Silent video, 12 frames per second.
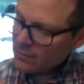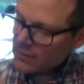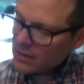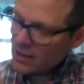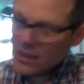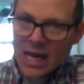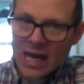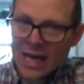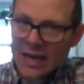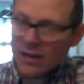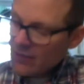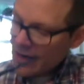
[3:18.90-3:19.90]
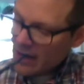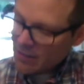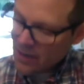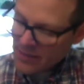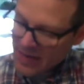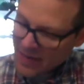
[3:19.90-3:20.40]
glide around
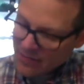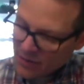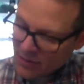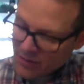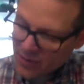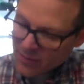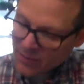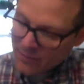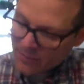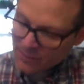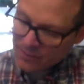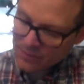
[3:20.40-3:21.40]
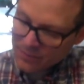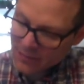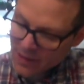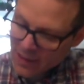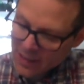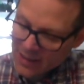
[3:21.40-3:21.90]
my paper a bit
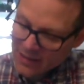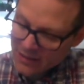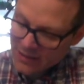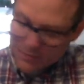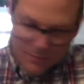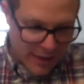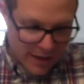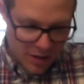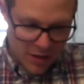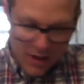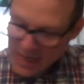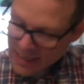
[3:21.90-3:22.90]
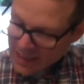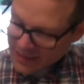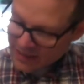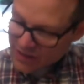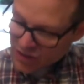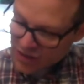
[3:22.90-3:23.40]
better, and
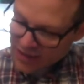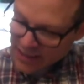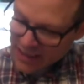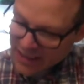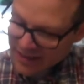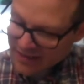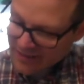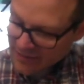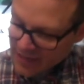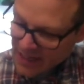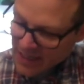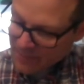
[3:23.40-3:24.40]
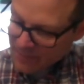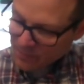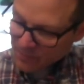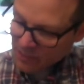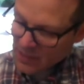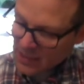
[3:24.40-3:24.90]
it's just going to give me
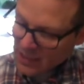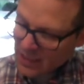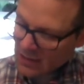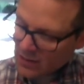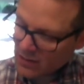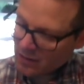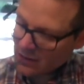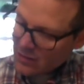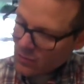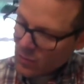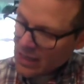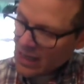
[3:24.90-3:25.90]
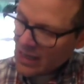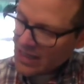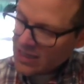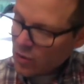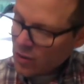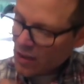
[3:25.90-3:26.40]
what I like to
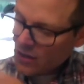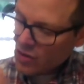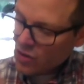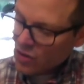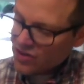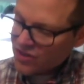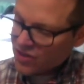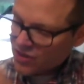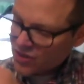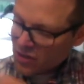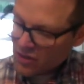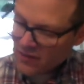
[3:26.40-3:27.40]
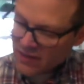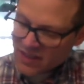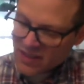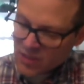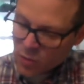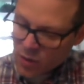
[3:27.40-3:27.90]
call a looser surface
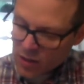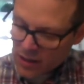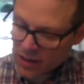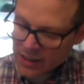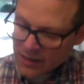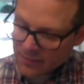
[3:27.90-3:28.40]
to work on.